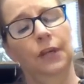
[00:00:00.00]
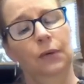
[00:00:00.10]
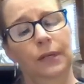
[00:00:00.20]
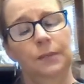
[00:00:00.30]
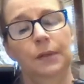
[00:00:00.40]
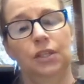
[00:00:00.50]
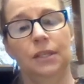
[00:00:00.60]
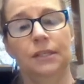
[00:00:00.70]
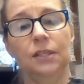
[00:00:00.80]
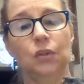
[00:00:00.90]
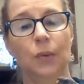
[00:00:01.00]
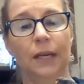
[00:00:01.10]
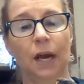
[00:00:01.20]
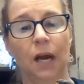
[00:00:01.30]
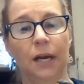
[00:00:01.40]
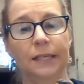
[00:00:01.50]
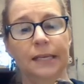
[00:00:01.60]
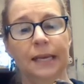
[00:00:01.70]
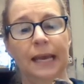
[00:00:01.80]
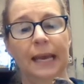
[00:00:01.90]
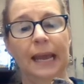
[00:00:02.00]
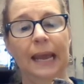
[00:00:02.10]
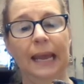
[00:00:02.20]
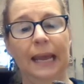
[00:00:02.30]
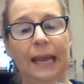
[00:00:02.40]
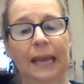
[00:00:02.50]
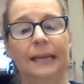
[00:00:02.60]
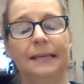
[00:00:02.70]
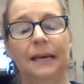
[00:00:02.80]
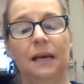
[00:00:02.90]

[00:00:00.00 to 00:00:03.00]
is, but she's a sweetheart, and